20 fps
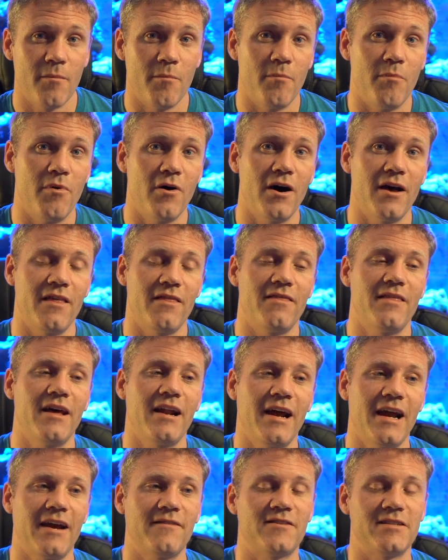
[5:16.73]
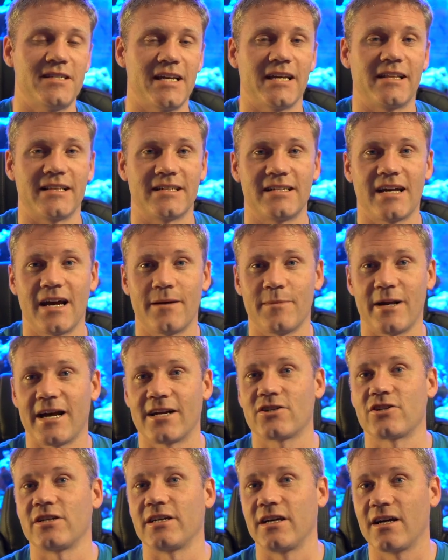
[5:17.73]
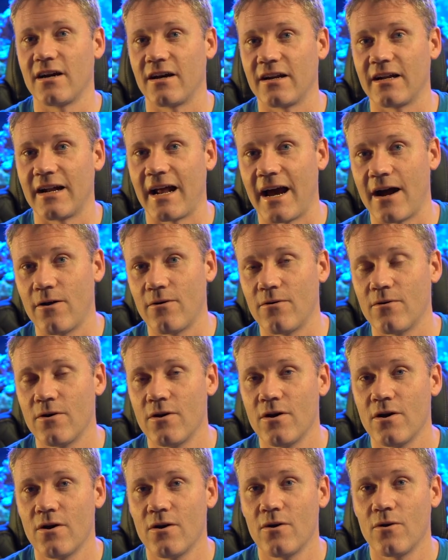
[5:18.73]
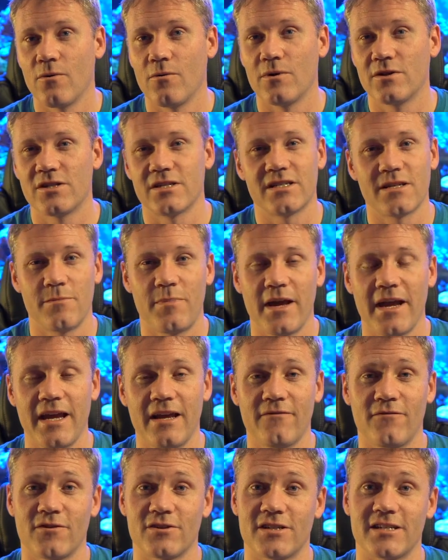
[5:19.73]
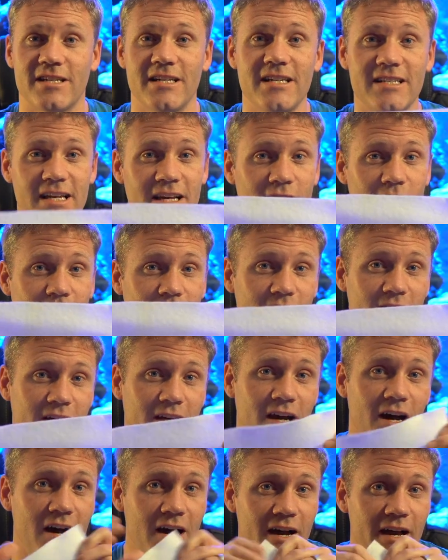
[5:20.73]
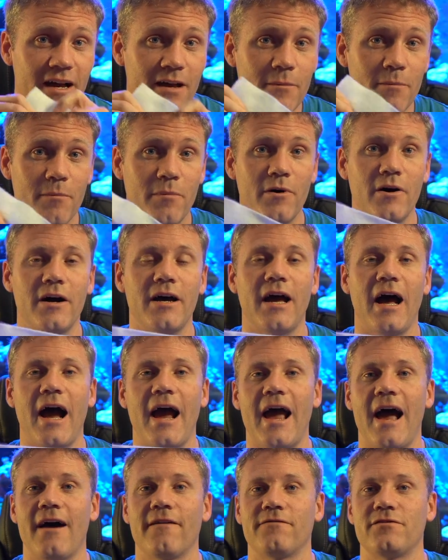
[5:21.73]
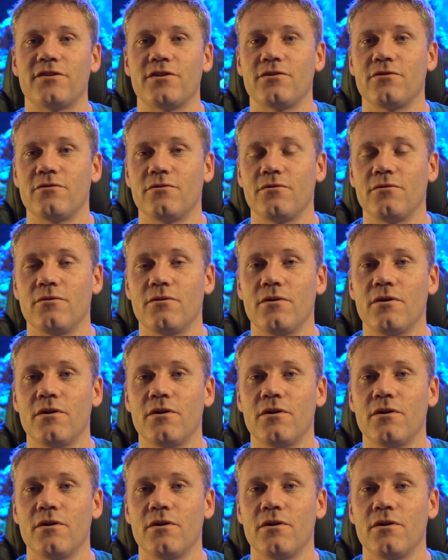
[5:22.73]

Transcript: but then I have to take the time to actually cut it out, which is a pain, versus these I don't have to cut, but I have to